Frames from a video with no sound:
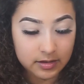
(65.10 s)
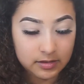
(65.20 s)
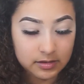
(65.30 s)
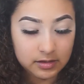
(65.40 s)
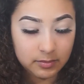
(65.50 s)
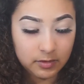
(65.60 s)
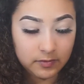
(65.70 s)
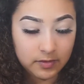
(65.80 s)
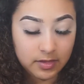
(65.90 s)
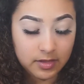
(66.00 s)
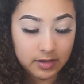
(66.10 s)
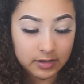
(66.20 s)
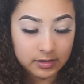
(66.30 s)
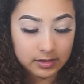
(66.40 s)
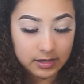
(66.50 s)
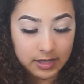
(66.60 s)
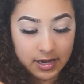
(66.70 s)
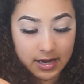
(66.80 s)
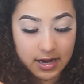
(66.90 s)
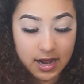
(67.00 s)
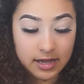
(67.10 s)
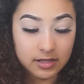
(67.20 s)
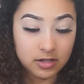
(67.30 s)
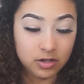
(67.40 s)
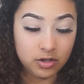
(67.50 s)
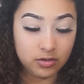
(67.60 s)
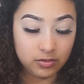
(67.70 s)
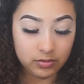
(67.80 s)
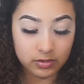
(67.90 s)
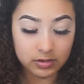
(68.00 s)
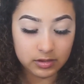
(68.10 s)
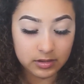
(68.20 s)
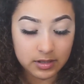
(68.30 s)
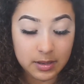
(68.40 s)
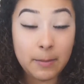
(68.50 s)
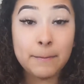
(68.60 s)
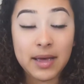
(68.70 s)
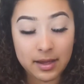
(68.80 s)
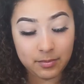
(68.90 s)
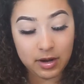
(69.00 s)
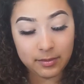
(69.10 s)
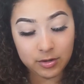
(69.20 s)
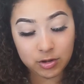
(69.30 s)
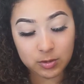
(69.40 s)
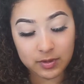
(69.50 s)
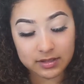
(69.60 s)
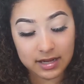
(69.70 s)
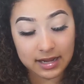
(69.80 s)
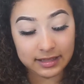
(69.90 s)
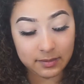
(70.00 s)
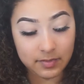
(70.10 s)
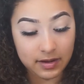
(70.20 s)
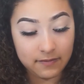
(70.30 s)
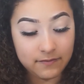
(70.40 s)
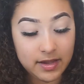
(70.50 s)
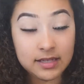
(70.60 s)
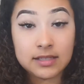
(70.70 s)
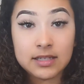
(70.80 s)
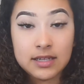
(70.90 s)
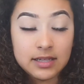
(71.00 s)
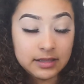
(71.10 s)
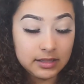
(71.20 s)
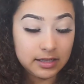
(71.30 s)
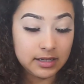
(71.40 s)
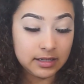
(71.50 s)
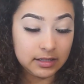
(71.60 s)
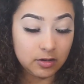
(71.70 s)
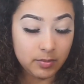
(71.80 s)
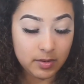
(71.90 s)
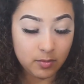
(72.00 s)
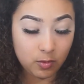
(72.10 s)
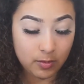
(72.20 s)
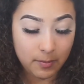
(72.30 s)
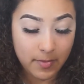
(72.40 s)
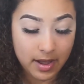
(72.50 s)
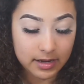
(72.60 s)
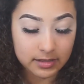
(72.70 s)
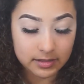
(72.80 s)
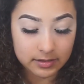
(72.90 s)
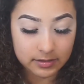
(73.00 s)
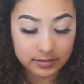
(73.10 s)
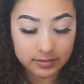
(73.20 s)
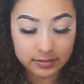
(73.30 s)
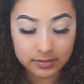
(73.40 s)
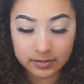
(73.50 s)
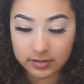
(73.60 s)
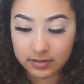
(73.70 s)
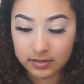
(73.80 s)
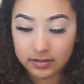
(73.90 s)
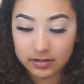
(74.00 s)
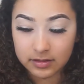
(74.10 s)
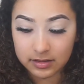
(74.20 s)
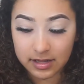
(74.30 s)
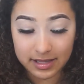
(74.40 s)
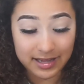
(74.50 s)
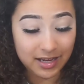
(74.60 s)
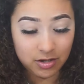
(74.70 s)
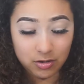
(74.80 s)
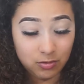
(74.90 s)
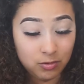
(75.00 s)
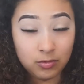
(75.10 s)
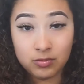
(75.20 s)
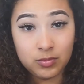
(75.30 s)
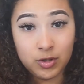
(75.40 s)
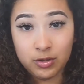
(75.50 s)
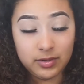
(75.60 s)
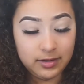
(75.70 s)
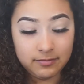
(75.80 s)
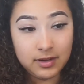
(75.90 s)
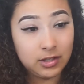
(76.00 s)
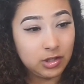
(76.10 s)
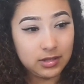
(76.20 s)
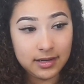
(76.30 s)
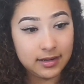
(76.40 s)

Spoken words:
some of this. Again, I use matte primers just because I like my face looking a little bit more matte. I can't do dewy. I just